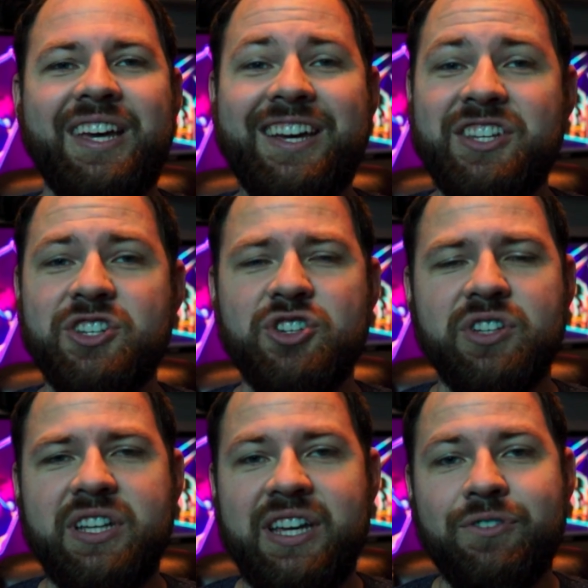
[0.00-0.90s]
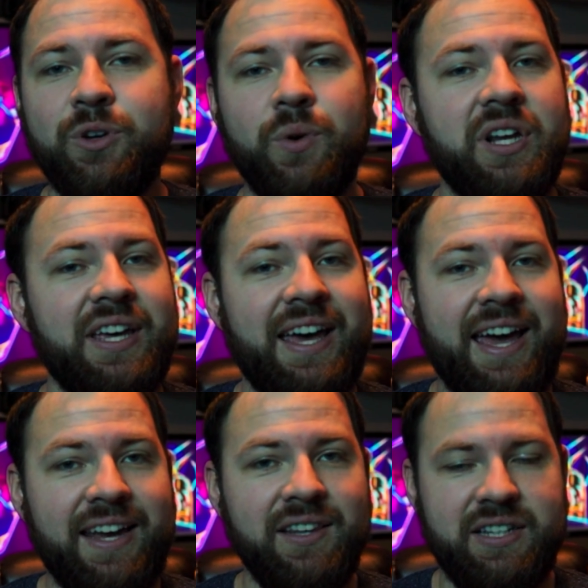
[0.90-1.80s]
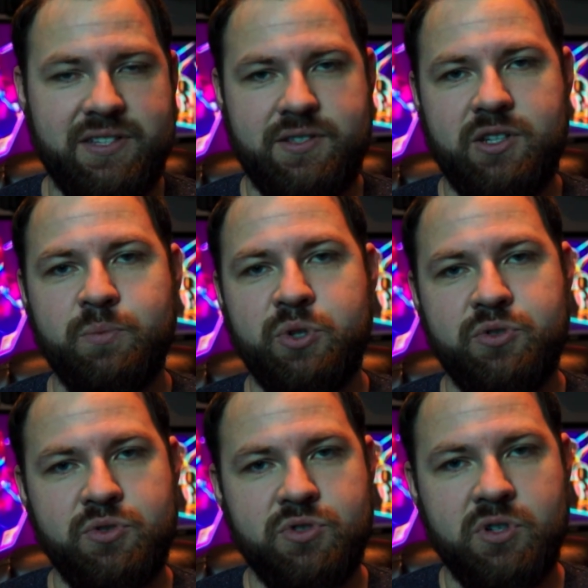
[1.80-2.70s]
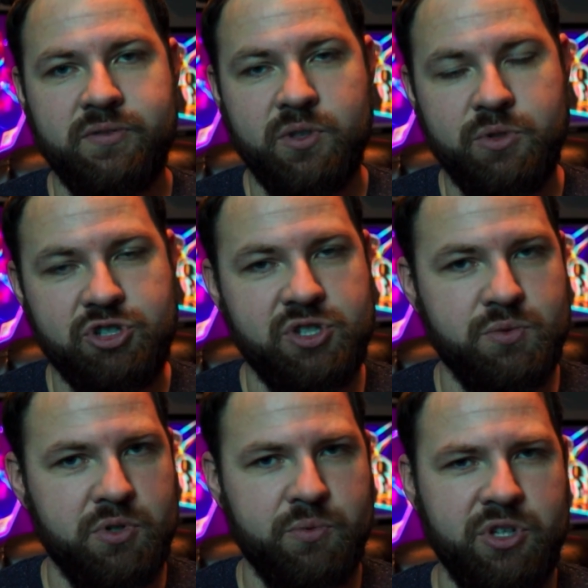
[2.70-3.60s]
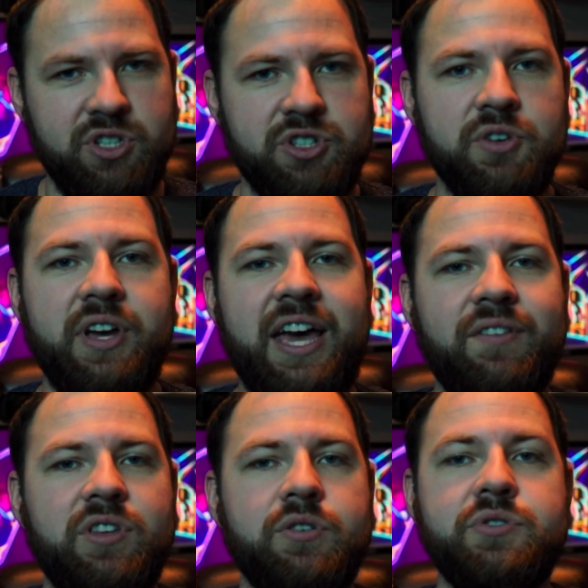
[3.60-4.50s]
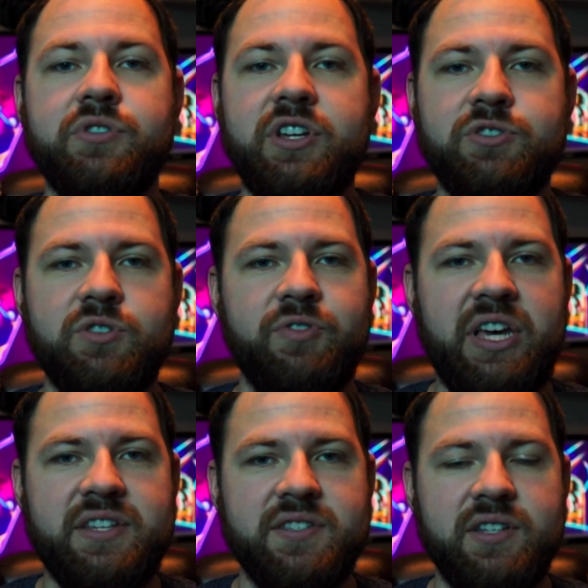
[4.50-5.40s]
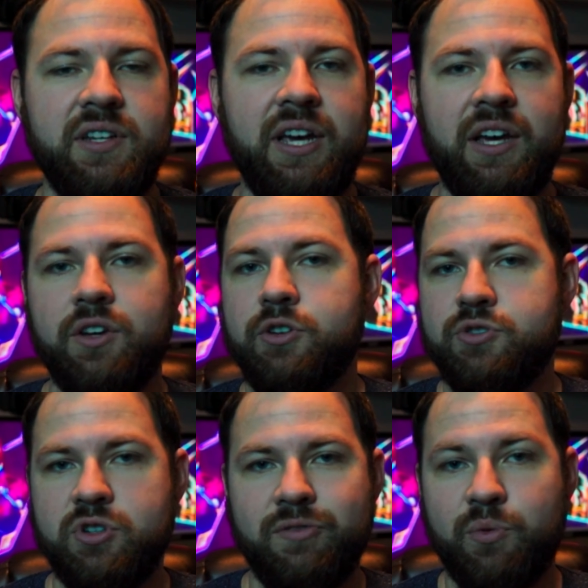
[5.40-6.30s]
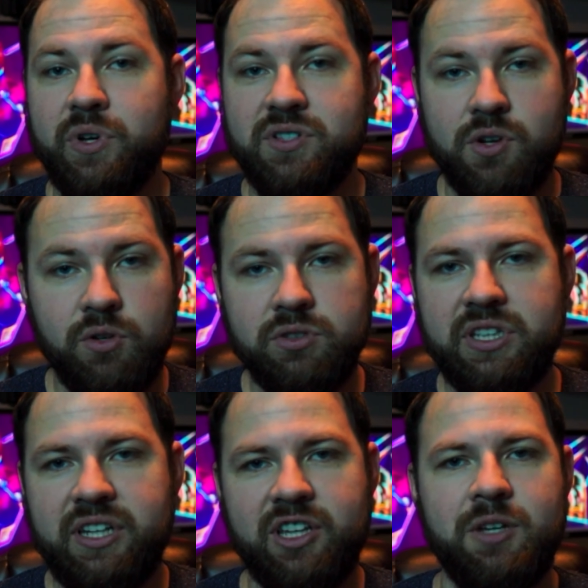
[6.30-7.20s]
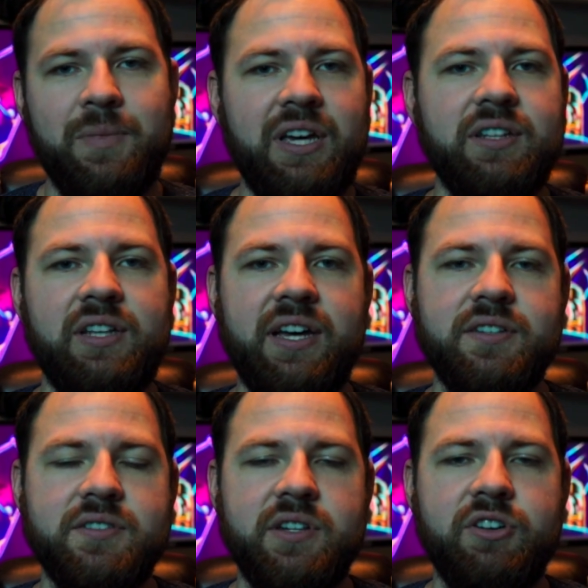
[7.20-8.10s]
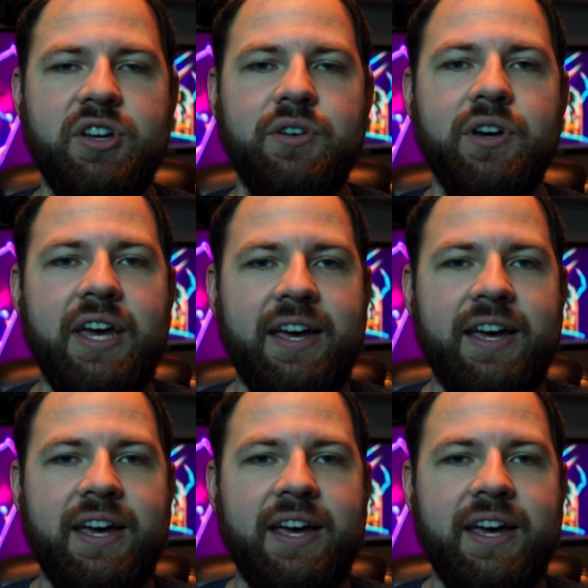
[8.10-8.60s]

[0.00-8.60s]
Additionally, if you're running a headless Ubuntu server, which is one where you don't have the user interface and your server runs only in a command line scenario,